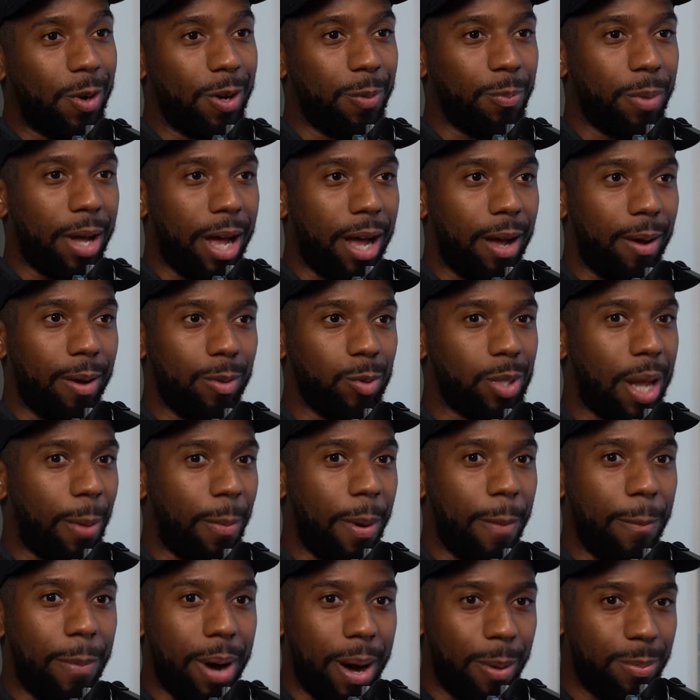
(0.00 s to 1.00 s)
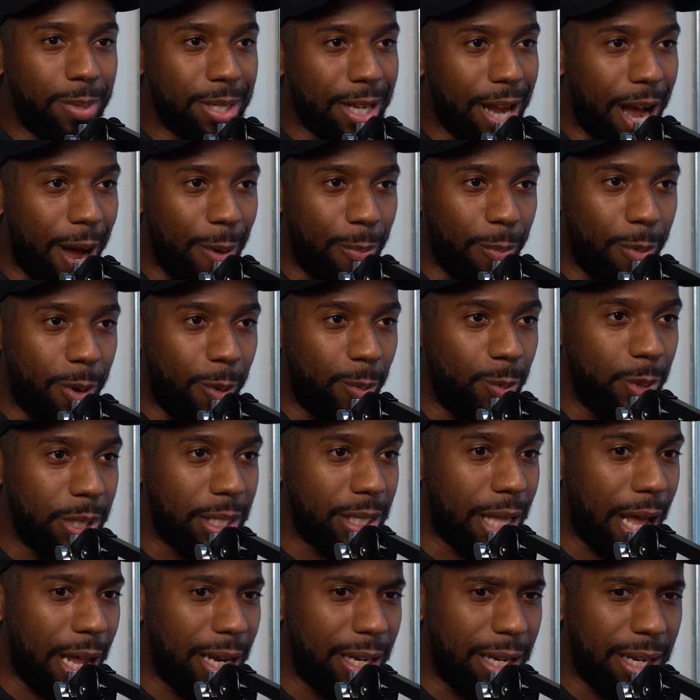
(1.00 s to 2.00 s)
on my it was like my mom's camera was
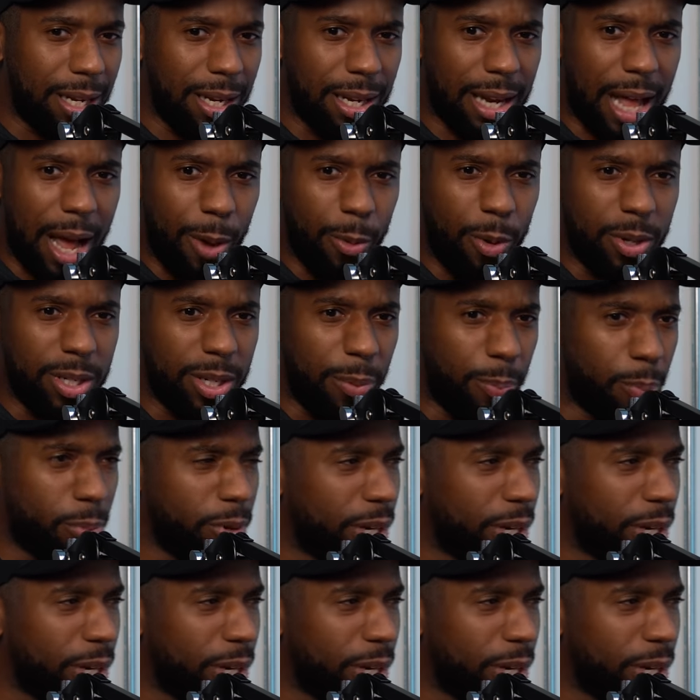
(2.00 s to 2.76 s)
standing in like was it